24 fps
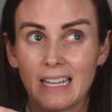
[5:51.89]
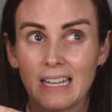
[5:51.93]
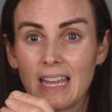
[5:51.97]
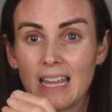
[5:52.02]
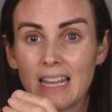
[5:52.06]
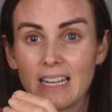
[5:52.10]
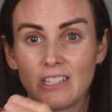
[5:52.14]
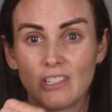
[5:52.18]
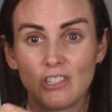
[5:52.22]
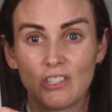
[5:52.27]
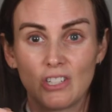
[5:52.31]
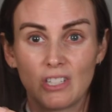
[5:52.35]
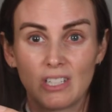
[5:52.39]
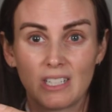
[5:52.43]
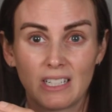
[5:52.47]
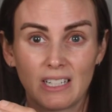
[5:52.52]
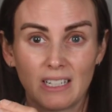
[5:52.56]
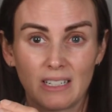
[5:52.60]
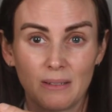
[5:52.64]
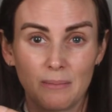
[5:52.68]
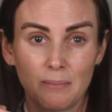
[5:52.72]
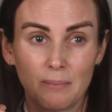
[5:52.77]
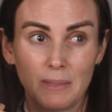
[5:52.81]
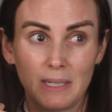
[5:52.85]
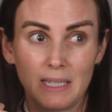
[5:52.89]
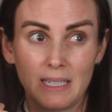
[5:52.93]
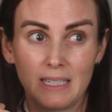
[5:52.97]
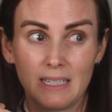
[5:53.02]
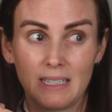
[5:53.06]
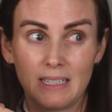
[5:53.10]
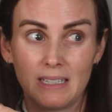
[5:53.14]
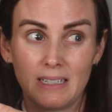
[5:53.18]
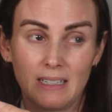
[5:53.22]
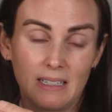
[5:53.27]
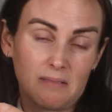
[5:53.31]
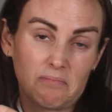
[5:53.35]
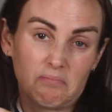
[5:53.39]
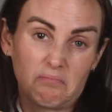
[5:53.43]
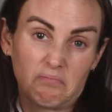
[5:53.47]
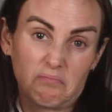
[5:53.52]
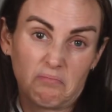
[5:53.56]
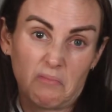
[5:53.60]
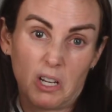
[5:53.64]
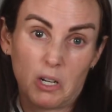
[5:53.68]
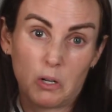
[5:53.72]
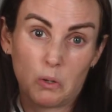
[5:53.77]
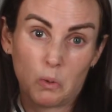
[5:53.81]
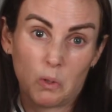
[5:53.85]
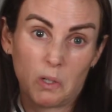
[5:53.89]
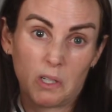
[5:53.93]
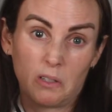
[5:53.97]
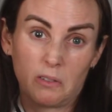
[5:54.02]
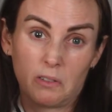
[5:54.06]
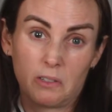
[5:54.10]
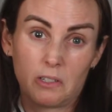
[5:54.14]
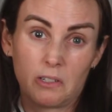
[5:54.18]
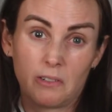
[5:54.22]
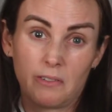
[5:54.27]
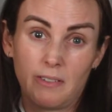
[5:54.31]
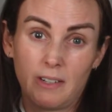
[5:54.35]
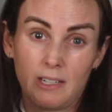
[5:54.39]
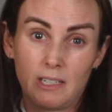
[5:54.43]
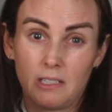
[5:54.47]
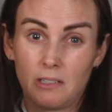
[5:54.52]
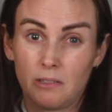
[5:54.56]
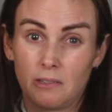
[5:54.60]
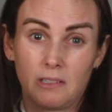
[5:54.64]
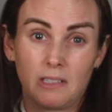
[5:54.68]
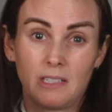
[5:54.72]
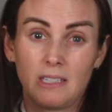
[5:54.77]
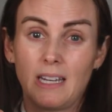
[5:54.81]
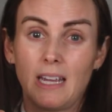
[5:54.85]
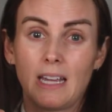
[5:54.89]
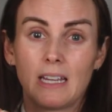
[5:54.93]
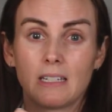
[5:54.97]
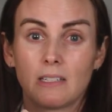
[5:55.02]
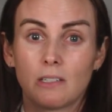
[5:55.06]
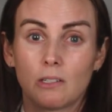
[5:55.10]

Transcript: It's just gonna be an oil on your face during the day.